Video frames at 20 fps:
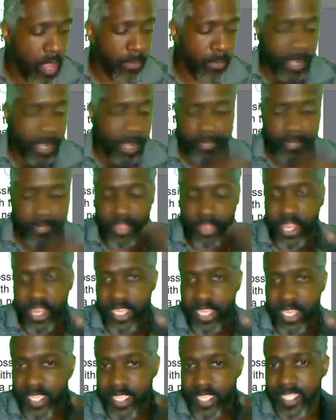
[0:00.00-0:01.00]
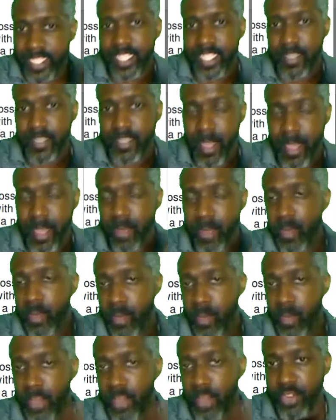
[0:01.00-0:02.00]
But the thing is, anticipate
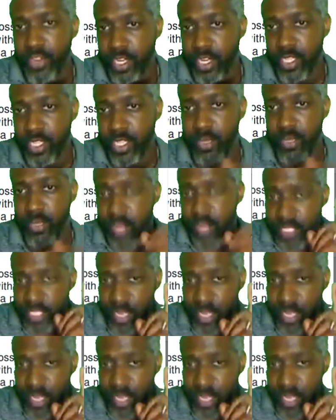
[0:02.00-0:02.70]
what they're going to do,